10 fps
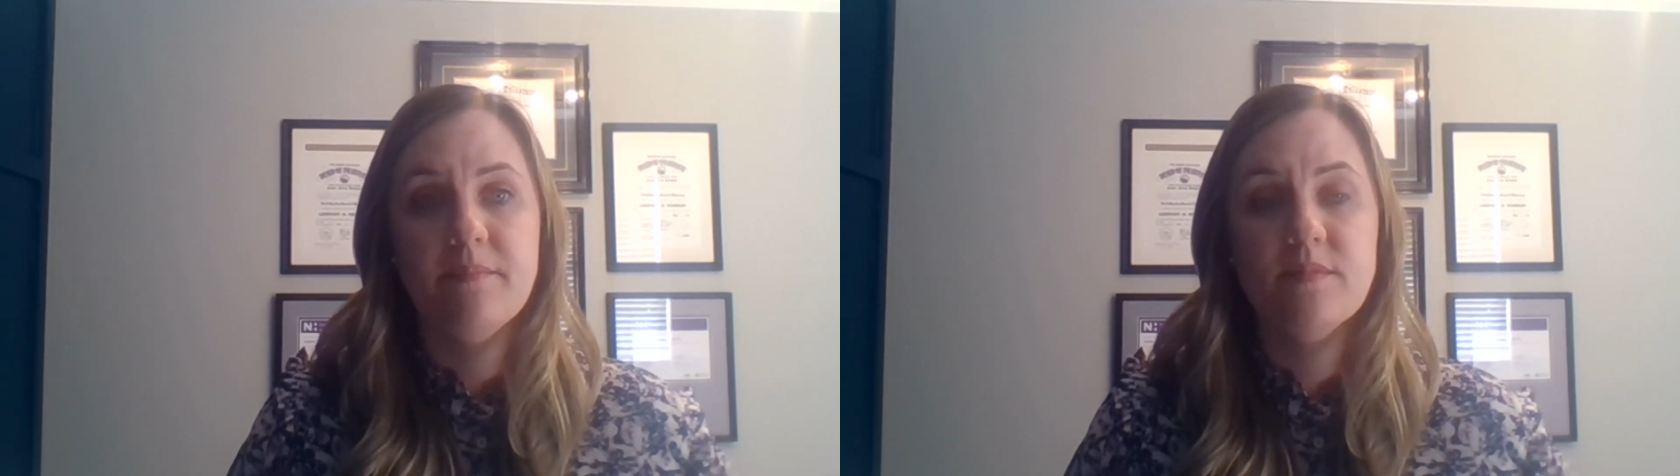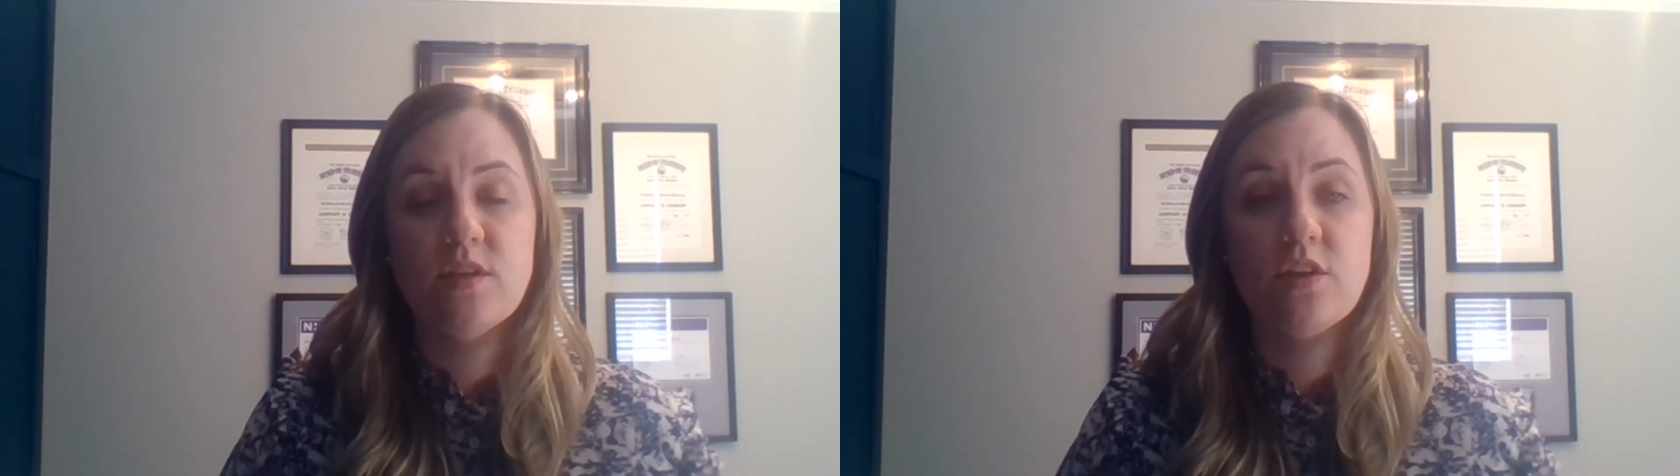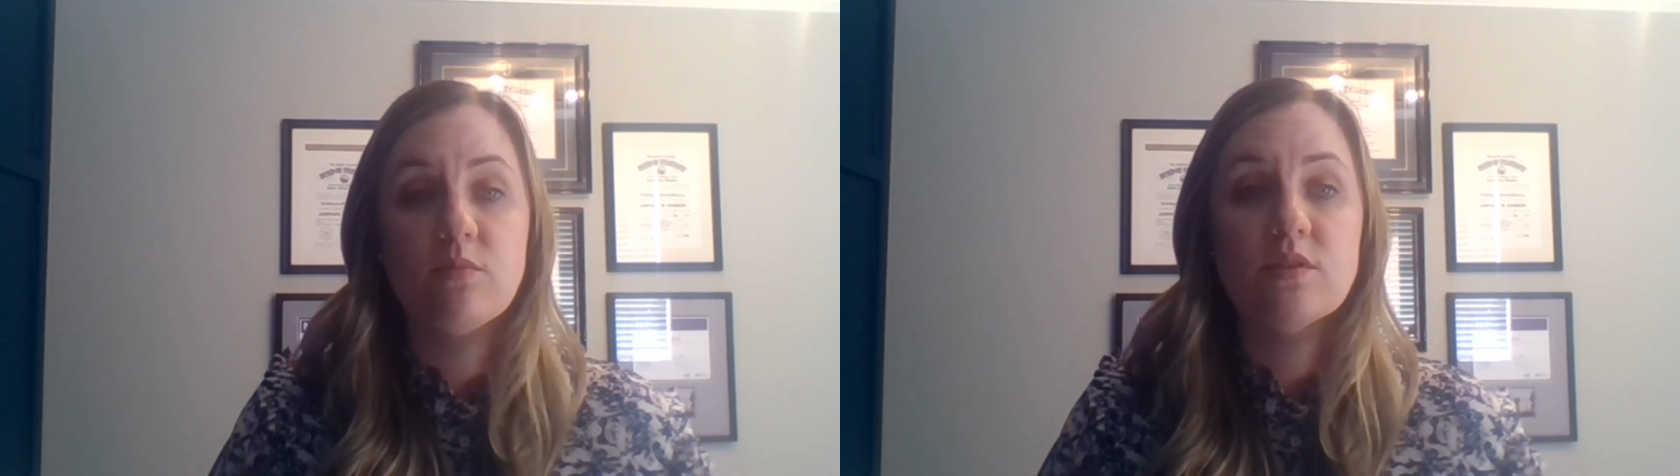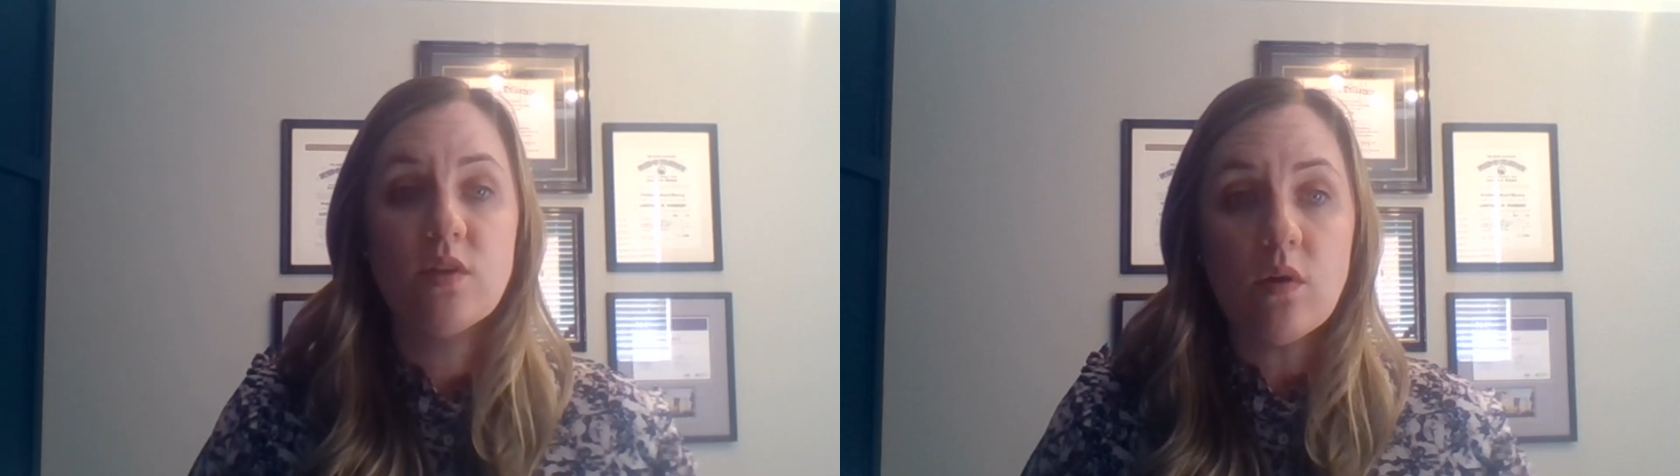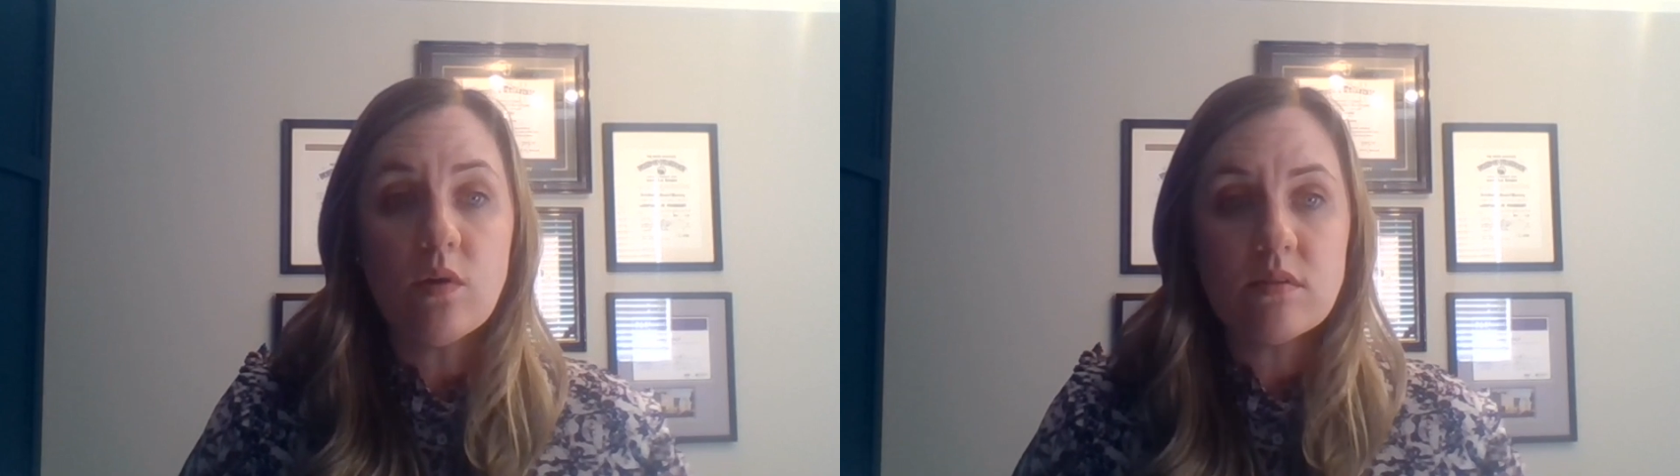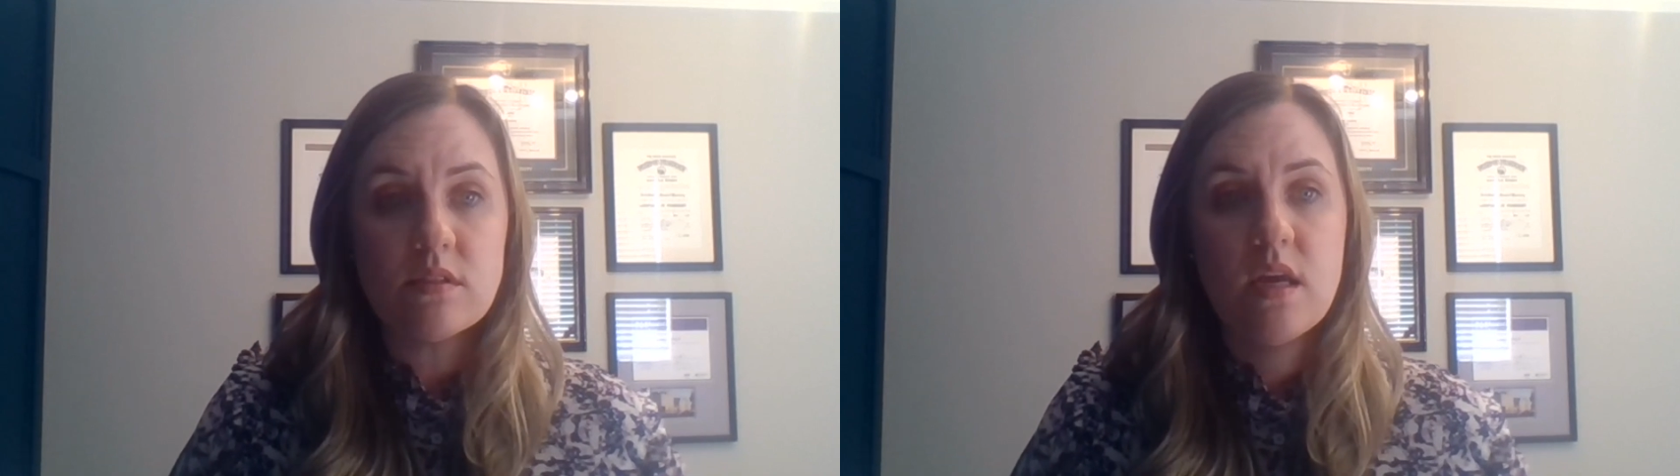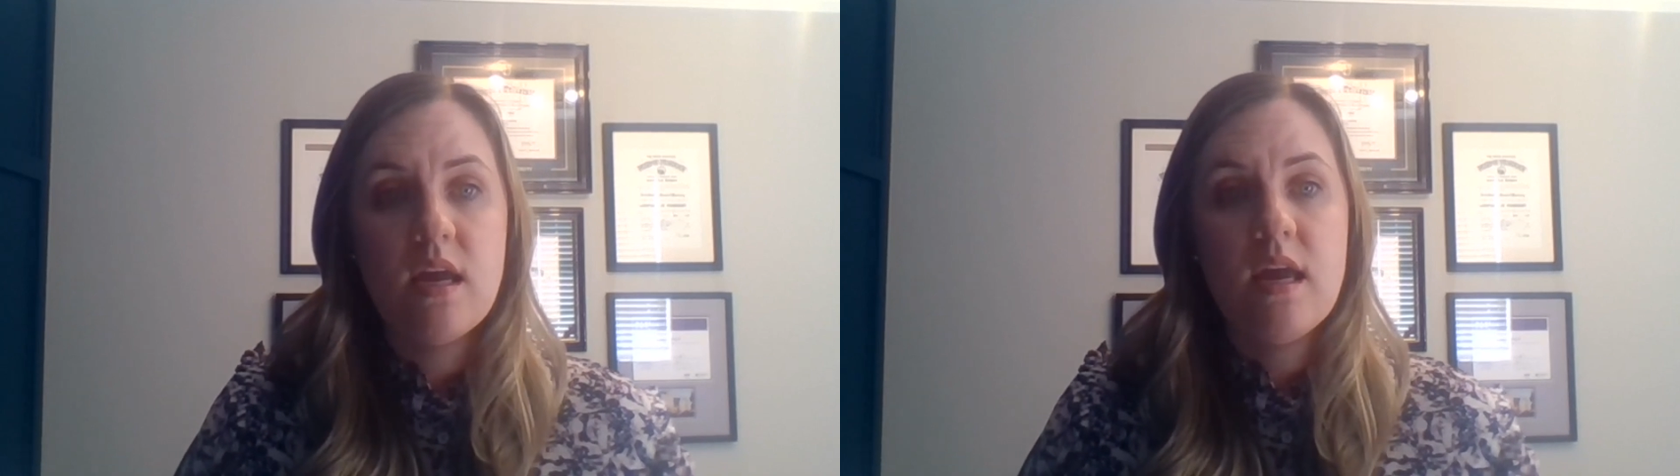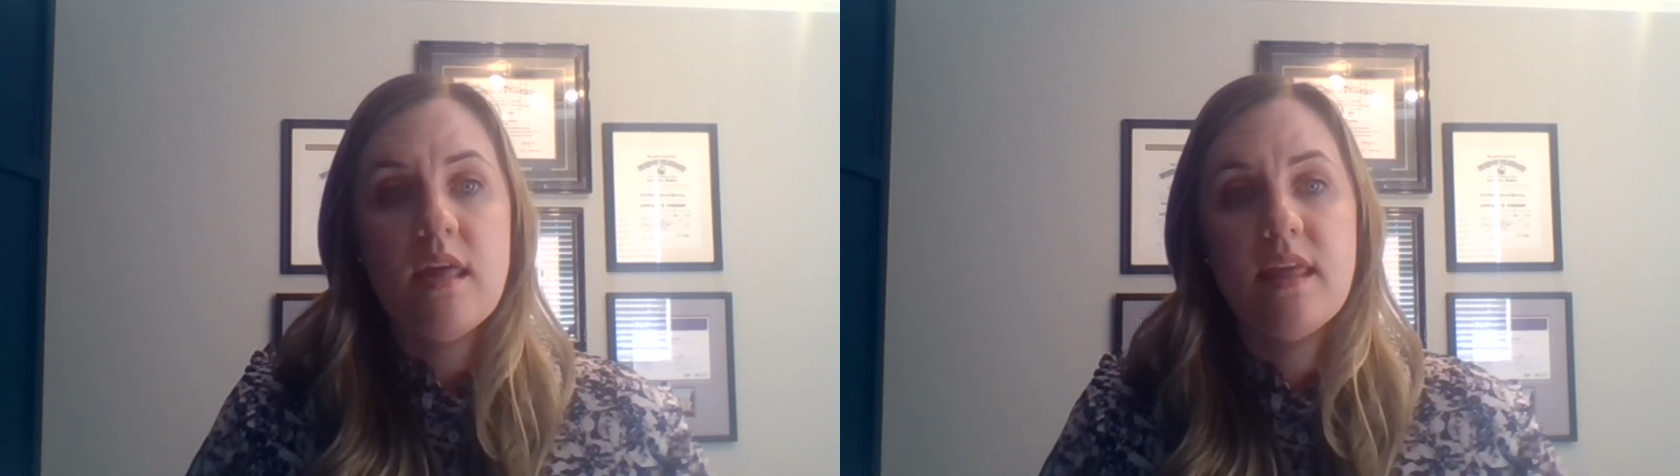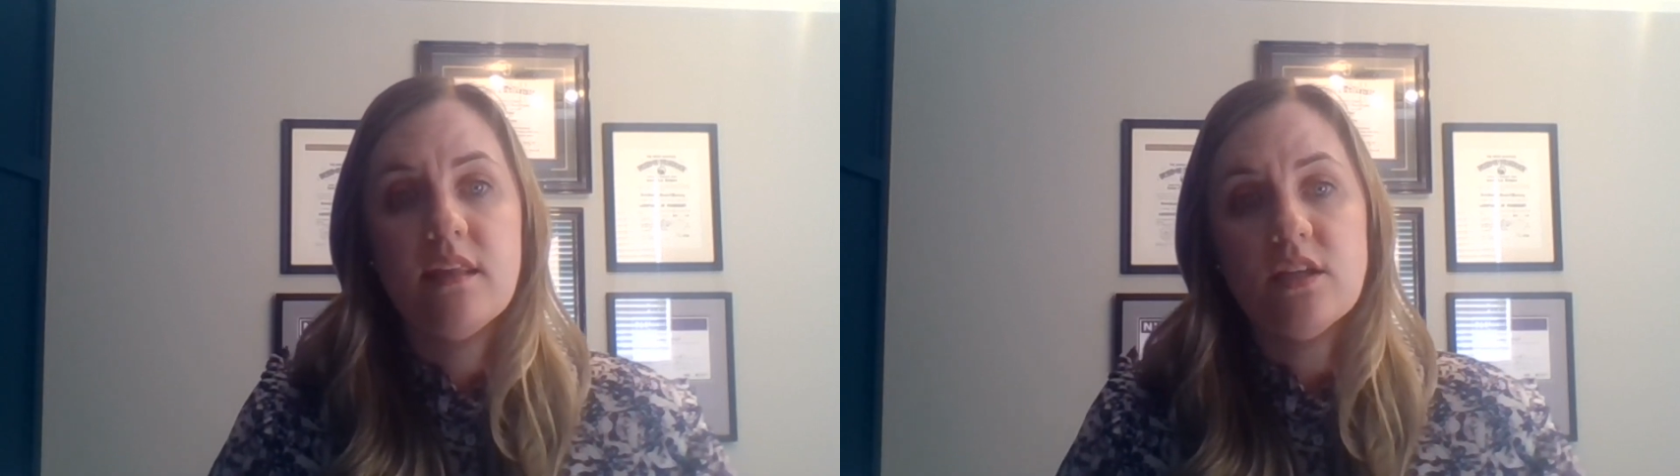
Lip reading: So the results, they